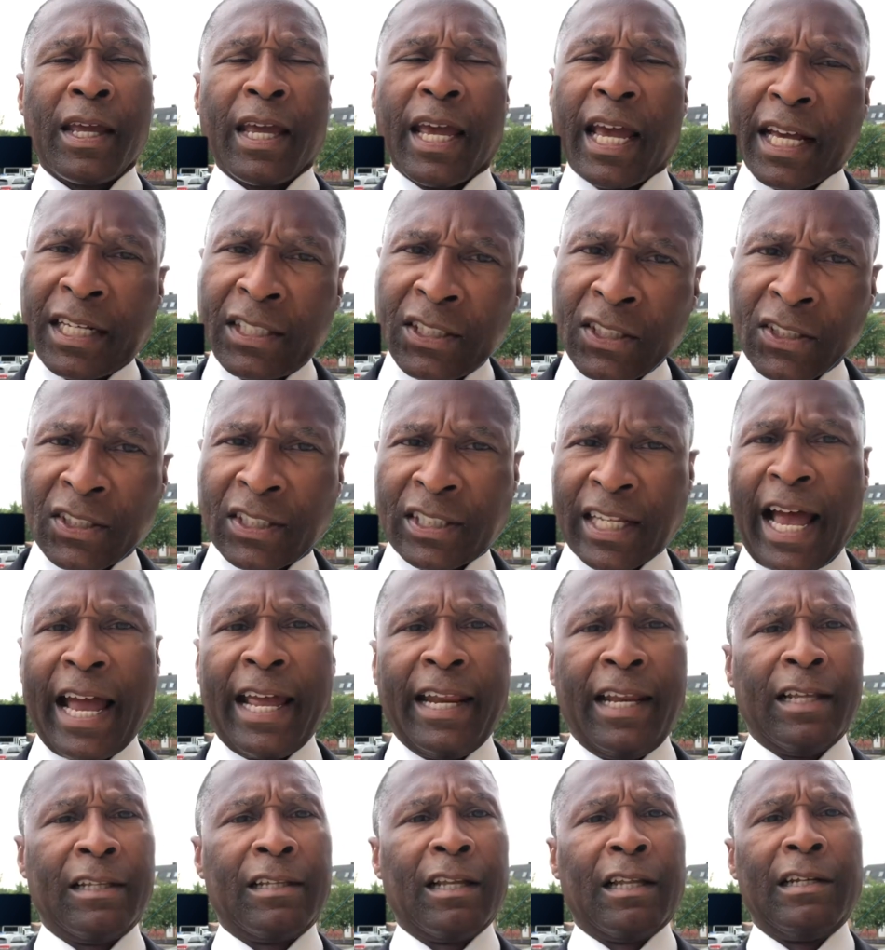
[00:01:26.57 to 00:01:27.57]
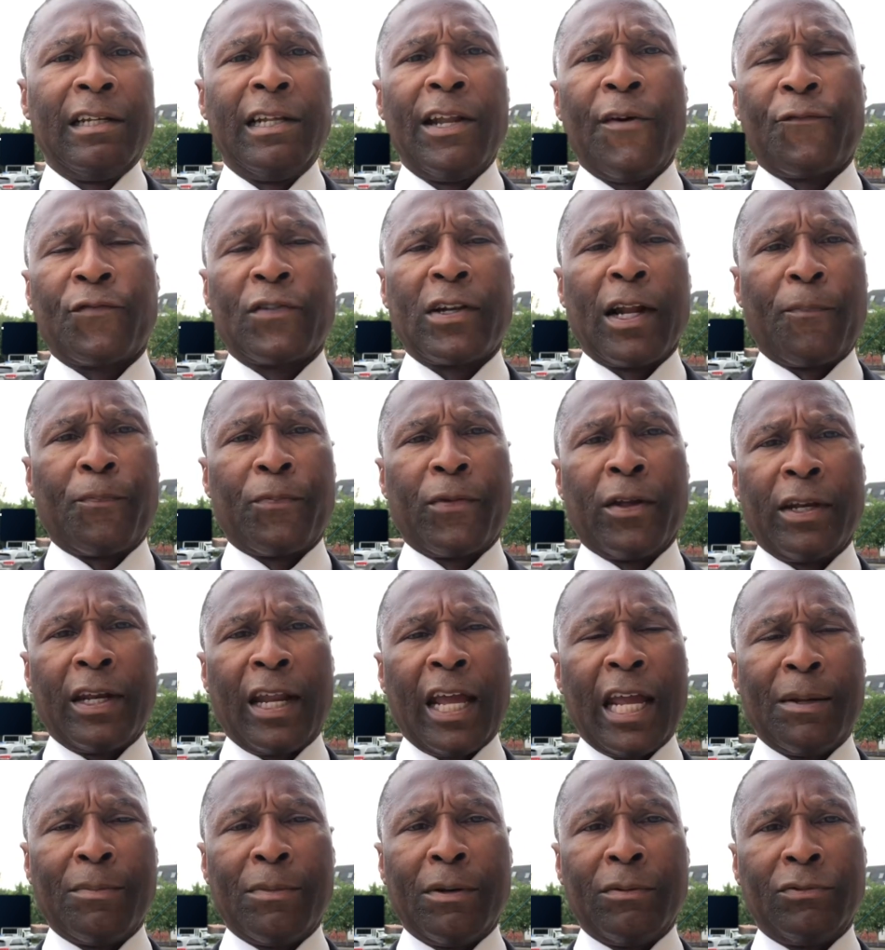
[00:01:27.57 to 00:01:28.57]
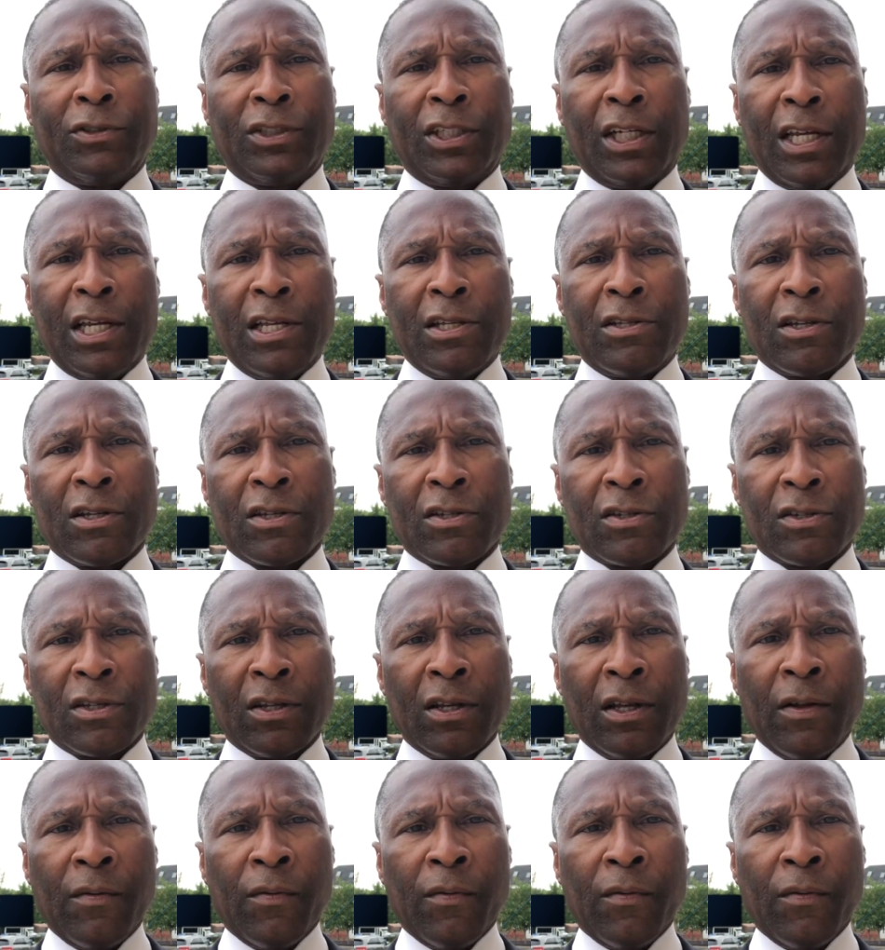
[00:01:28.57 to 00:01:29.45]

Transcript: Excited to lift up the name of Jesus